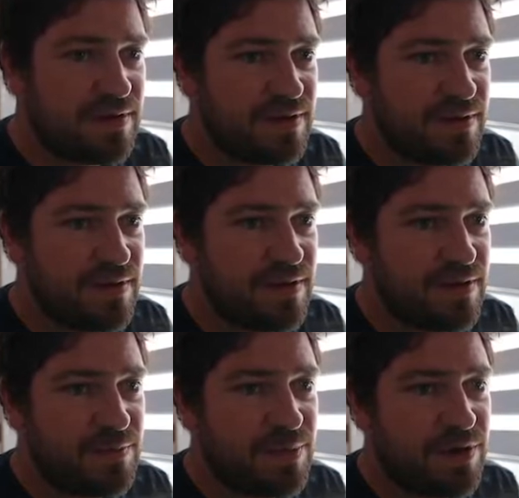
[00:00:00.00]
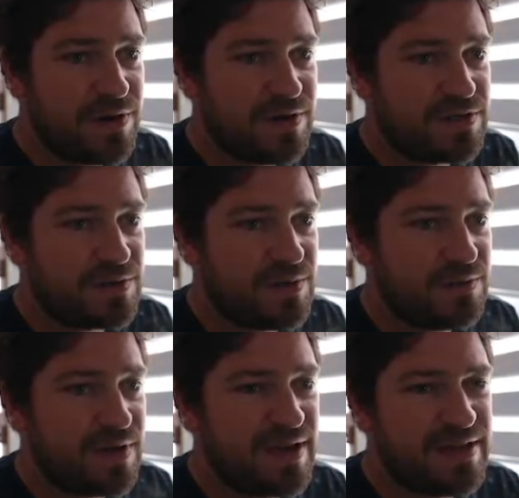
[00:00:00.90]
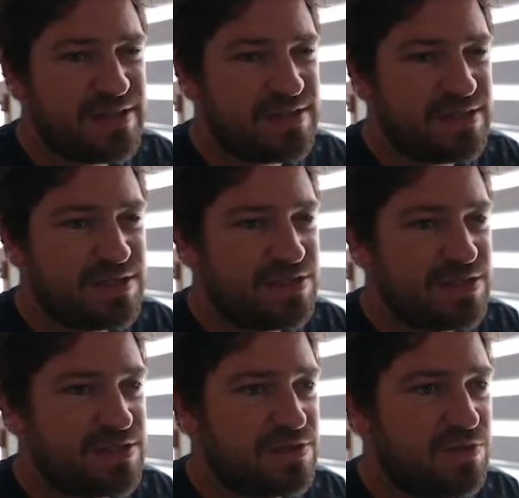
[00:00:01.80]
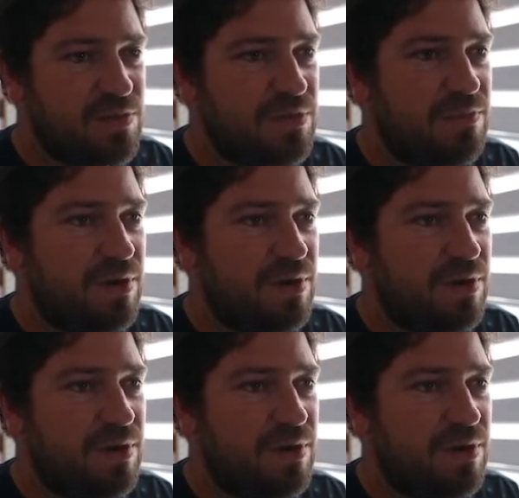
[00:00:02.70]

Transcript: And then in the park as well. But I guess this is just a normal